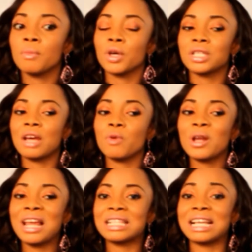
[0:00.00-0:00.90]
because I
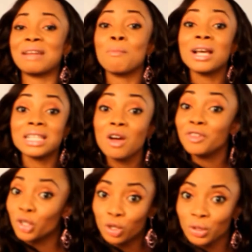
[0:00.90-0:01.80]
realize that, myself
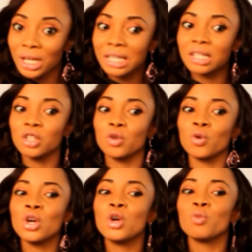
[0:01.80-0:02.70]
included, you know,
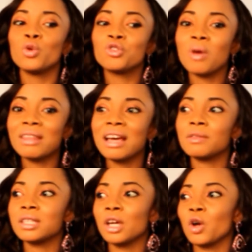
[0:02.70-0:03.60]
would rather
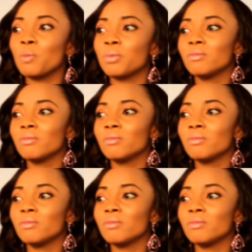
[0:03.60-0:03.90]
take up